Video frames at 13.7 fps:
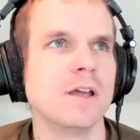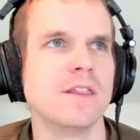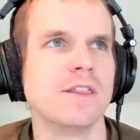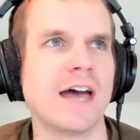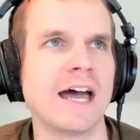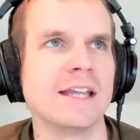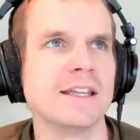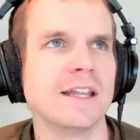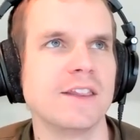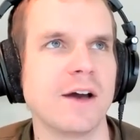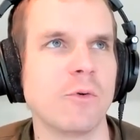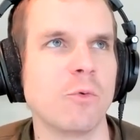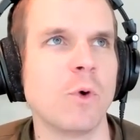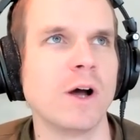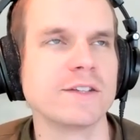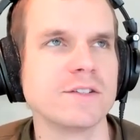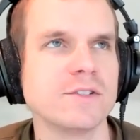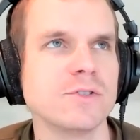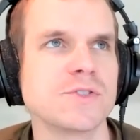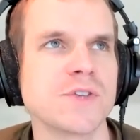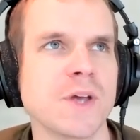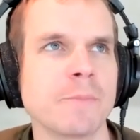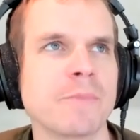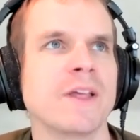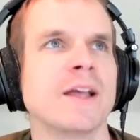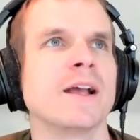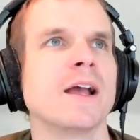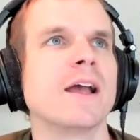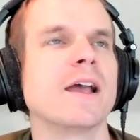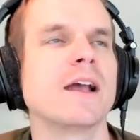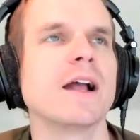that want to do something